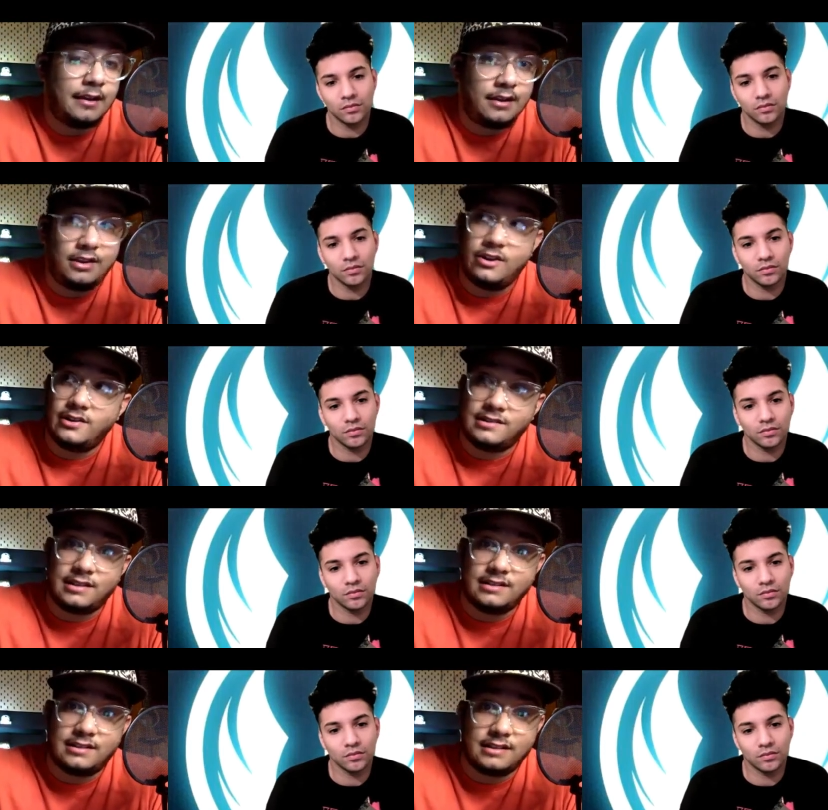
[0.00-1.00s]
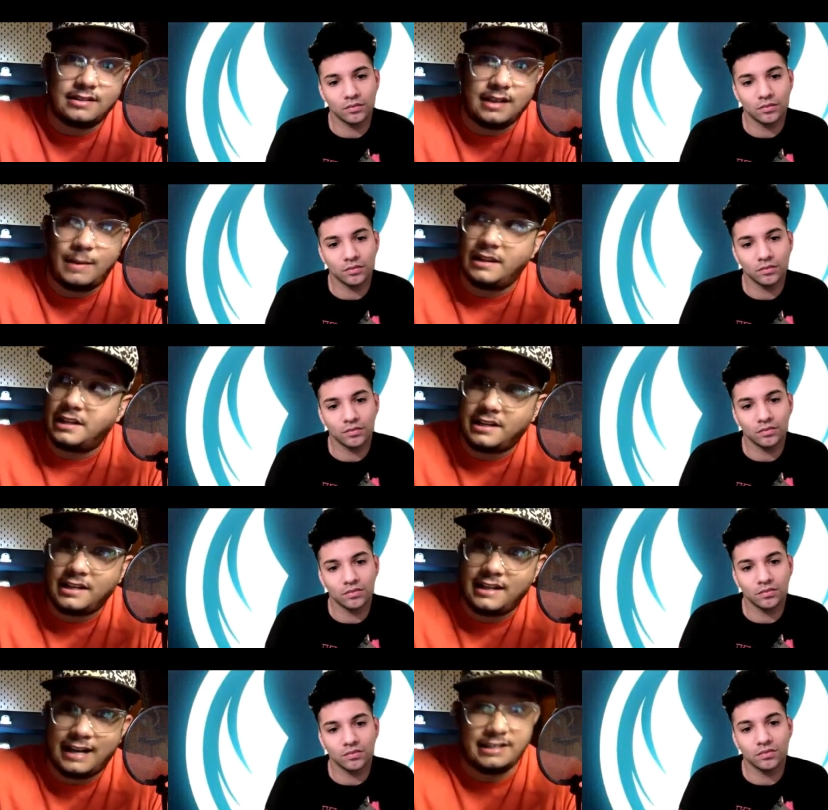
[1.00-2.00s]
Speaker 1: you know is, is this am i lucky
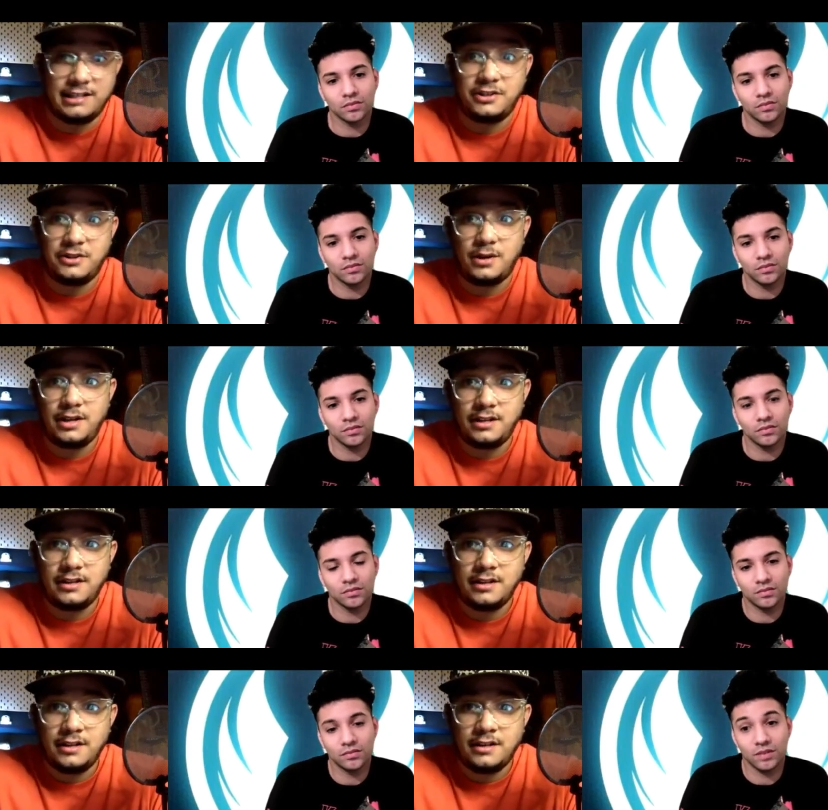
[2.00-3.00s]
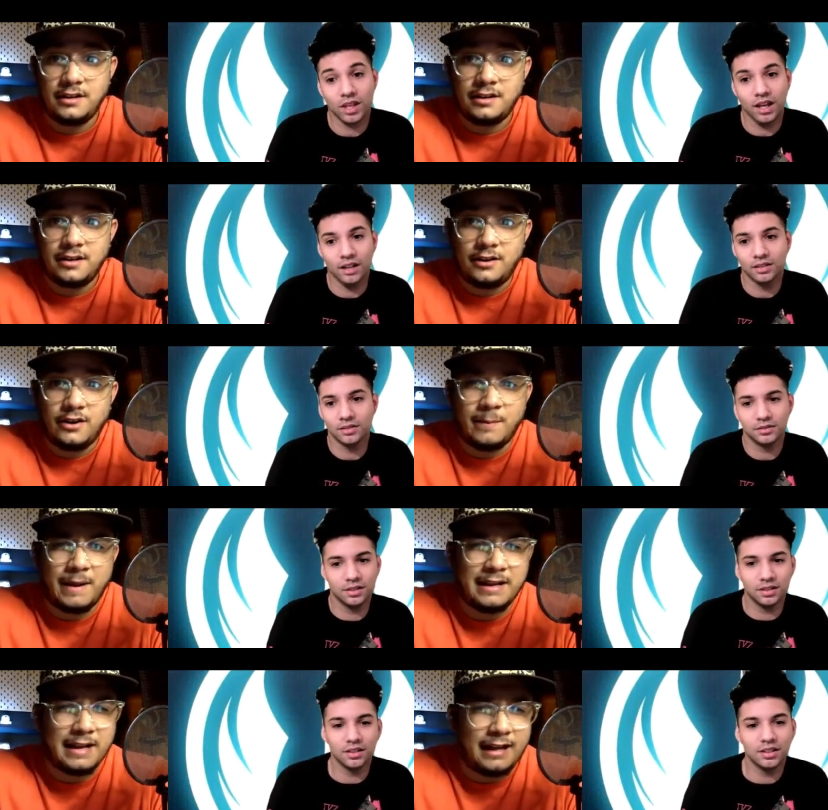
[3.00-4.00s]
that i didn't go on it yeah or am i
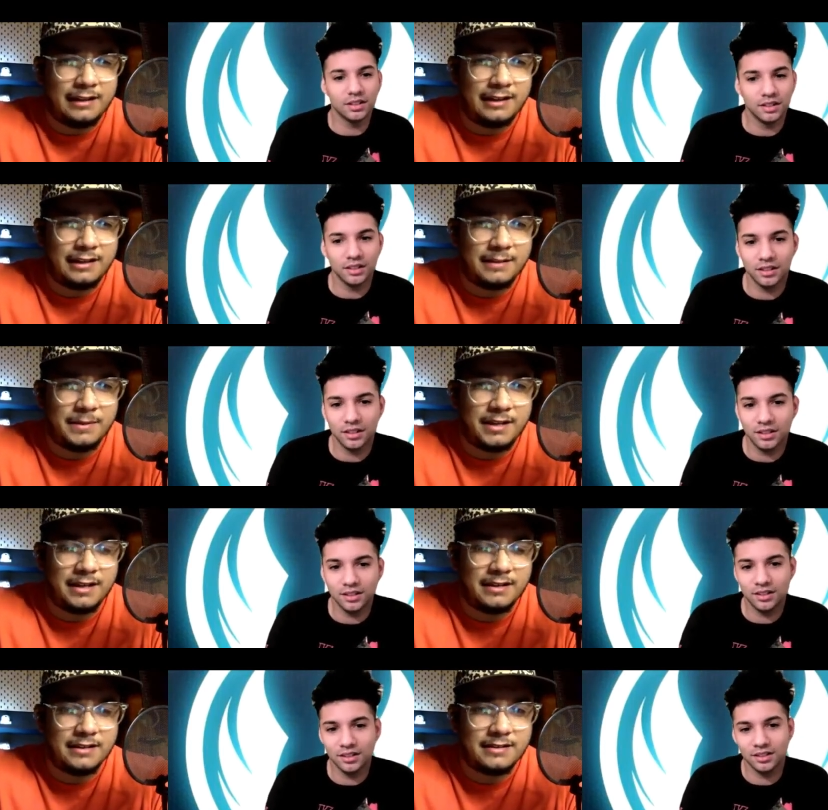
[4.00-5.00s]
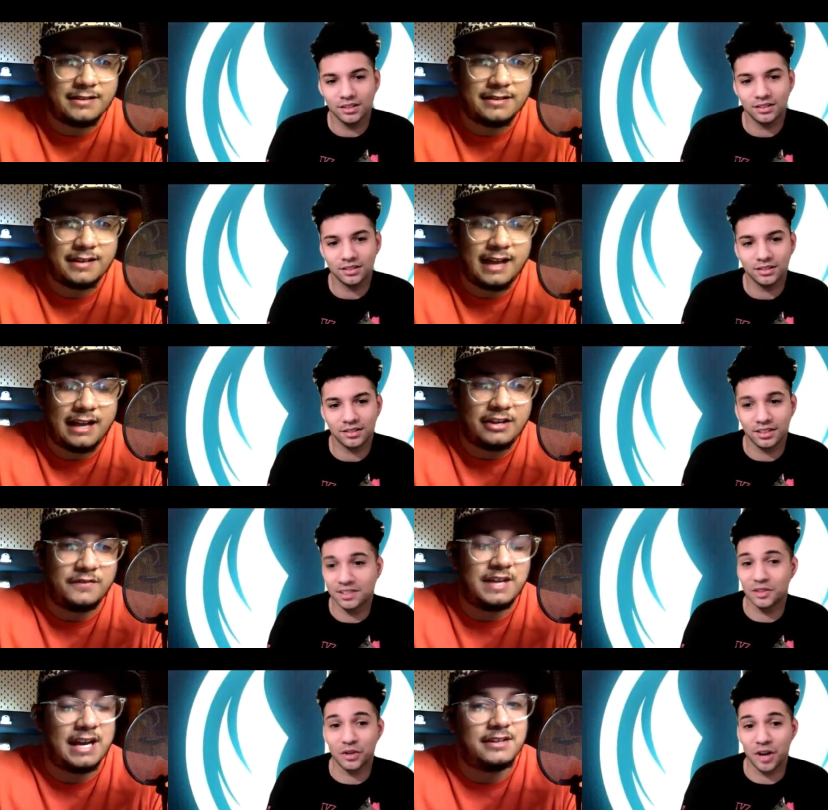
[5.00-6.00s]
not lucky because i could
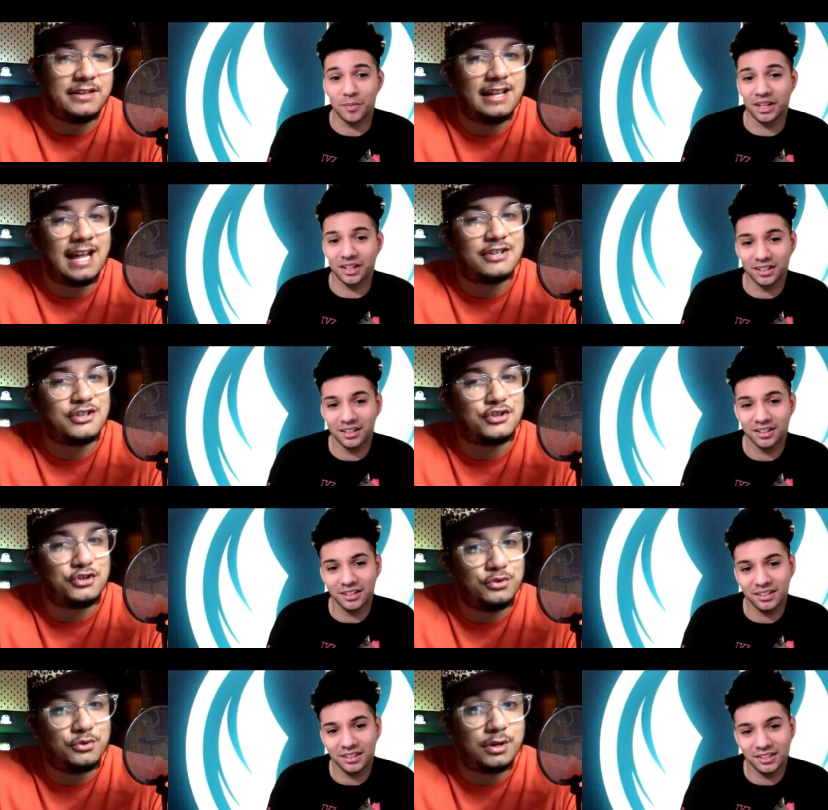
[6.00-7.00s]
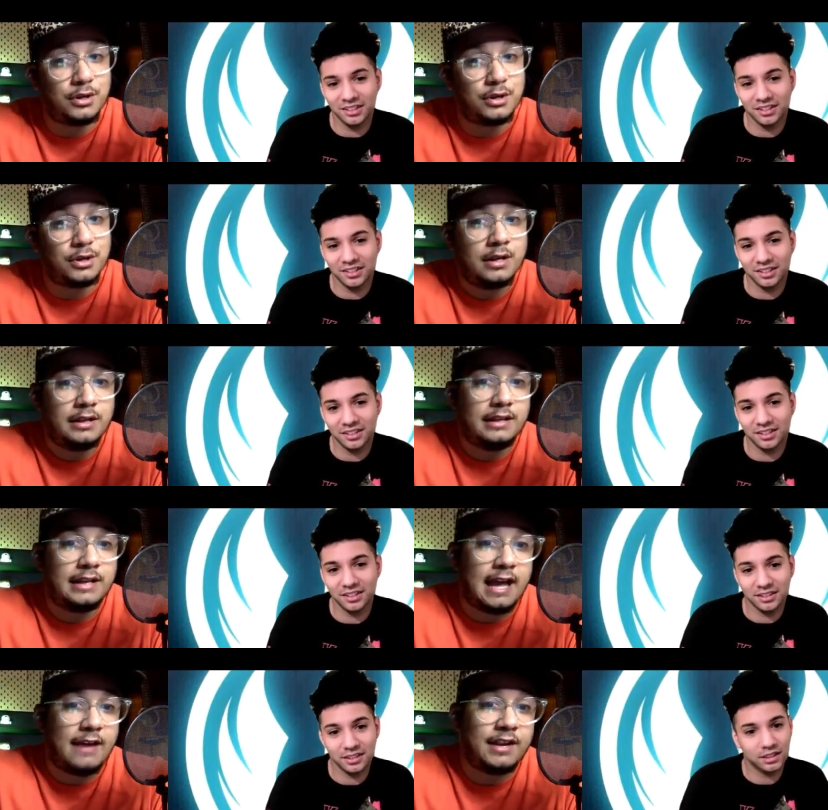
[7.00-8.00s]
have died a lot sooner than
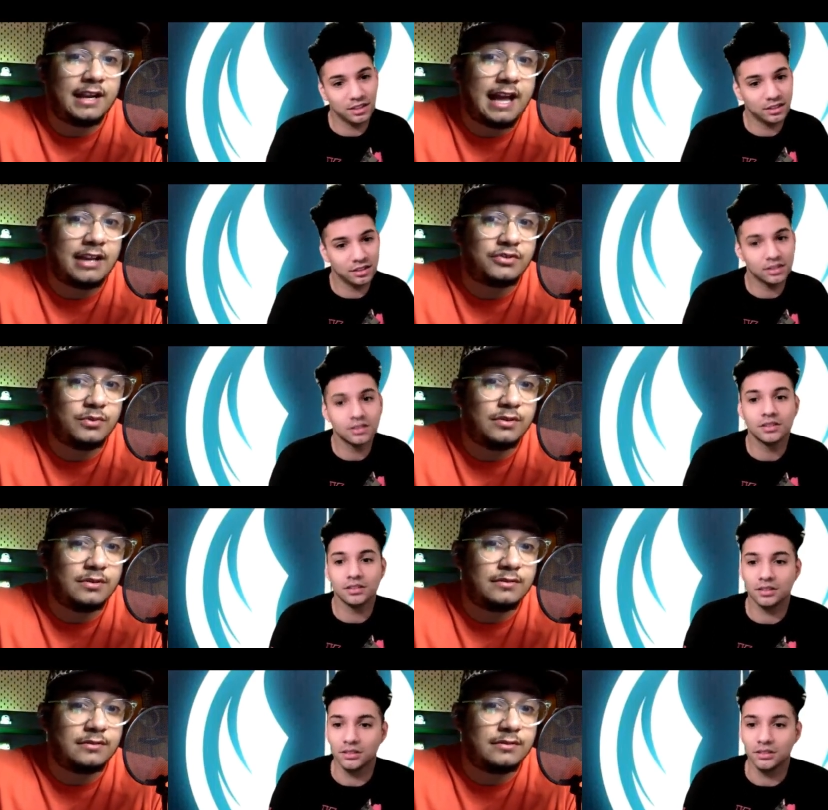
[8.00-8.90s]
having an actual